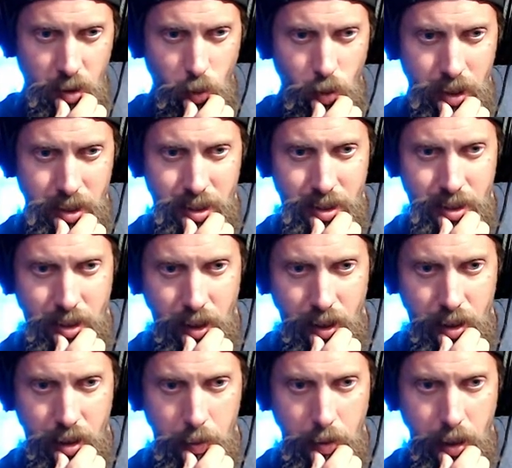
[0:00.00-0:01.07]
So the ones in
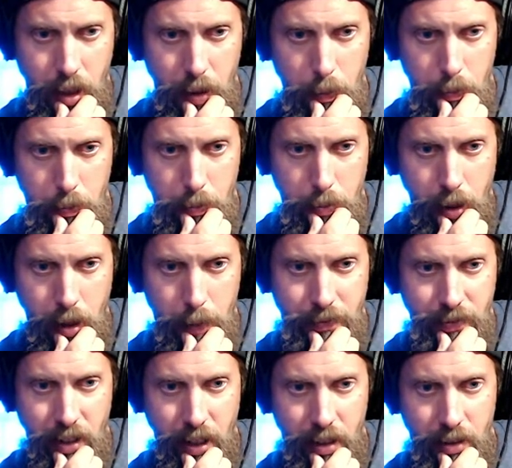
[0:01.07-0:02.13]
stock on my
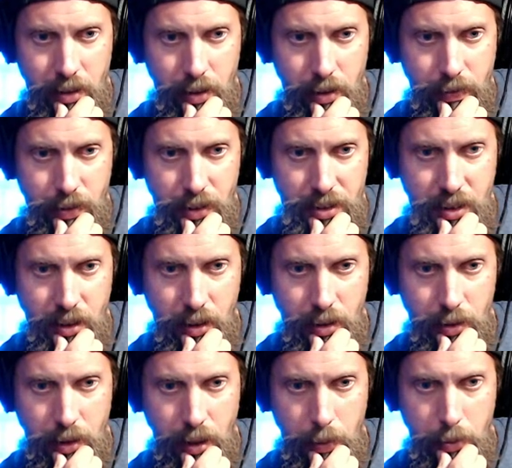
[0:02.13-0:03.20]
PopFindr are for
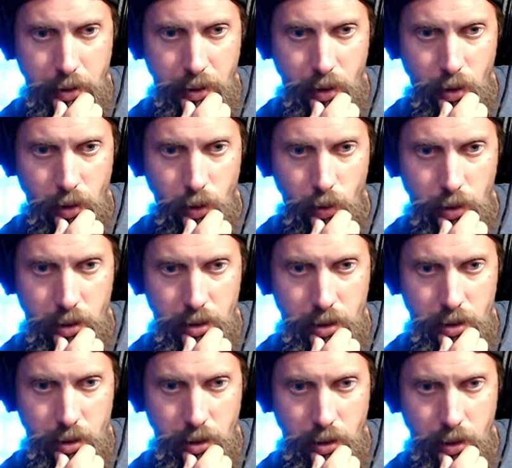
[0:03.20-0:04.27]
sale, not pre-order
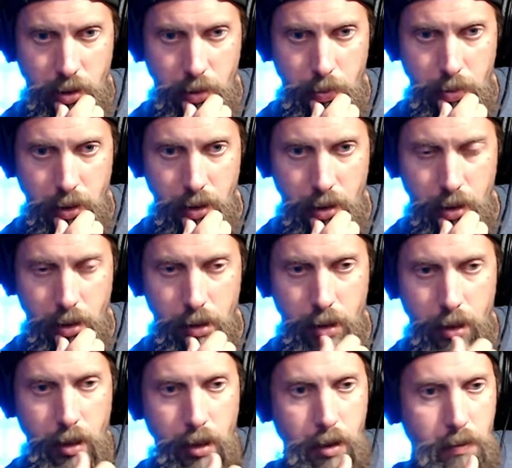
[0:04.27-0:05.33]
ones. Sorry to
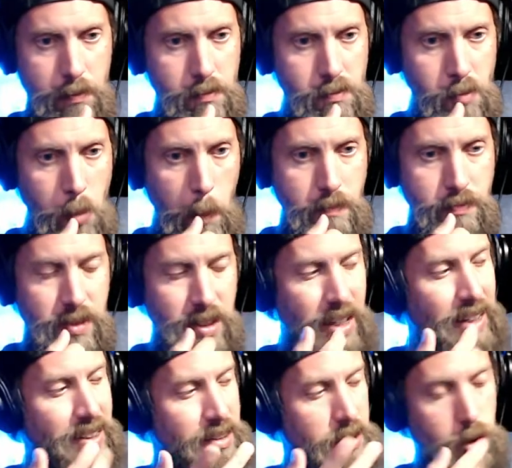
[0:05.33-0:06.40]
bug.
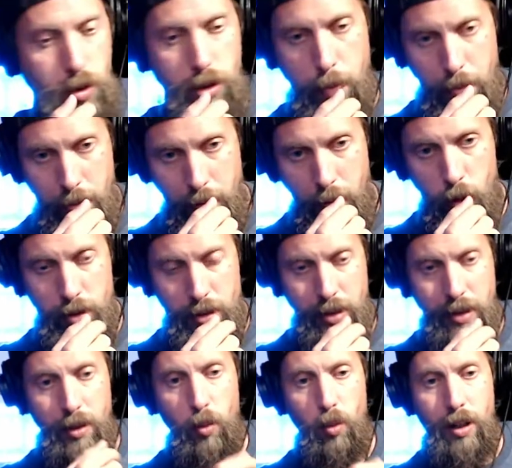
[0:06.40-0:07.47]
Yes, so
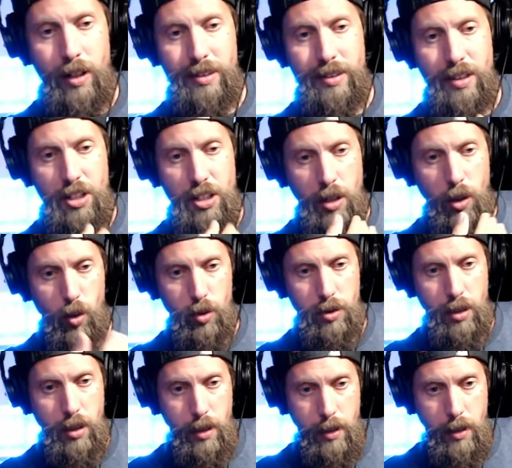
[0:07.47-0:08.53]
supposedly the ones that
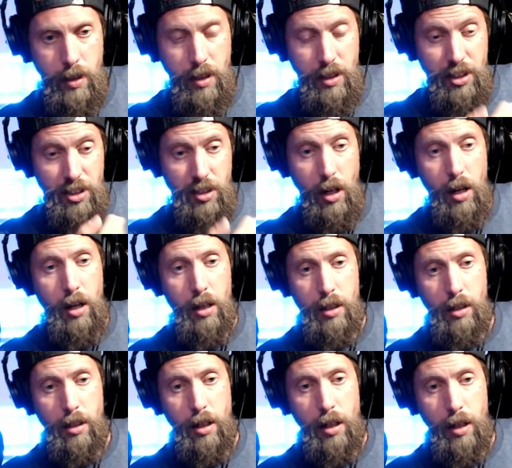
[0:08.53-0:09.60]
shows
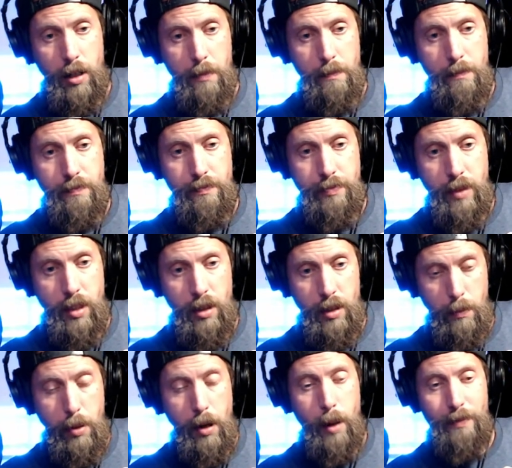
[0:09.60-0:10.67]
stock on
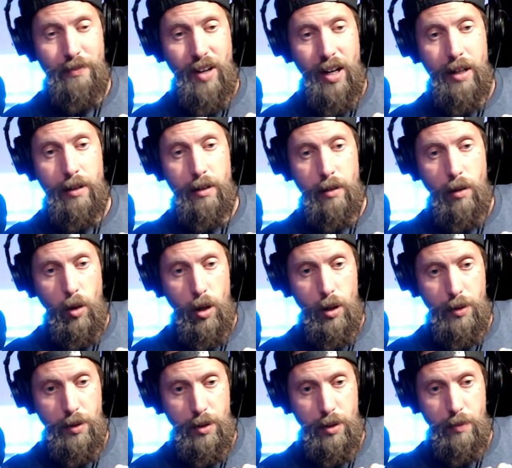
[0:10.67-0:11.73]
the PopFindr
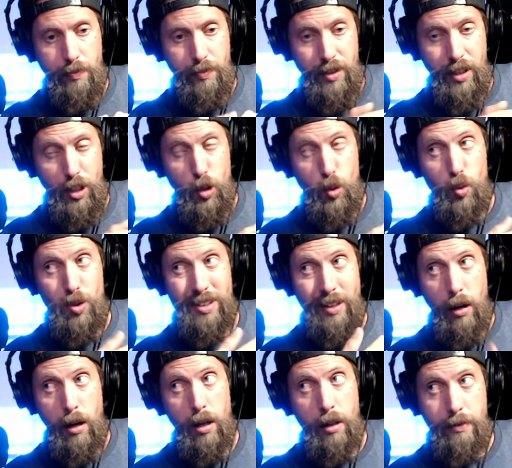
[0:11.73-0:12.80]
are the the new
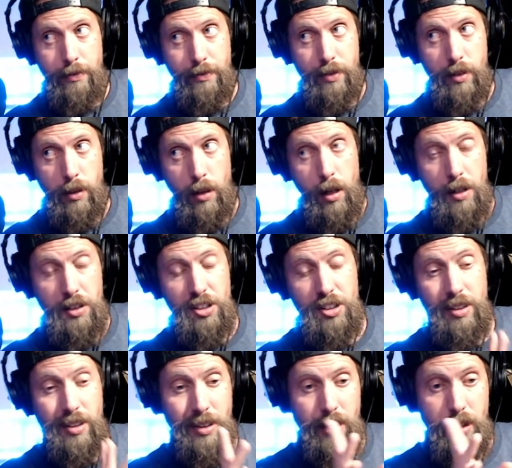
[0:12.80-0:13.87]
stock for
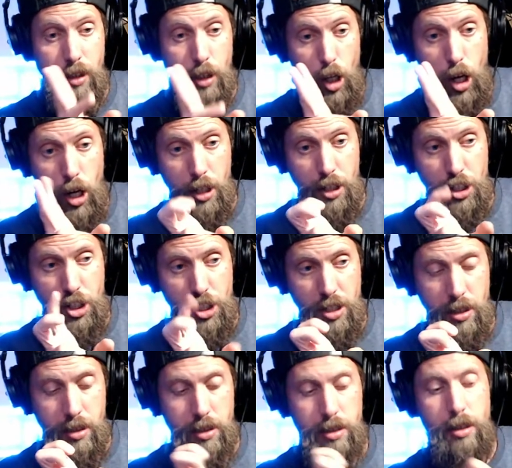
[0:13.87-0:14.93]
launch, the
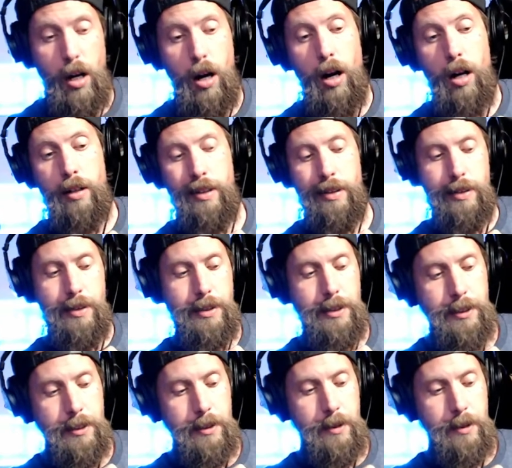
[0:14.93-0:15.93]
launch stock,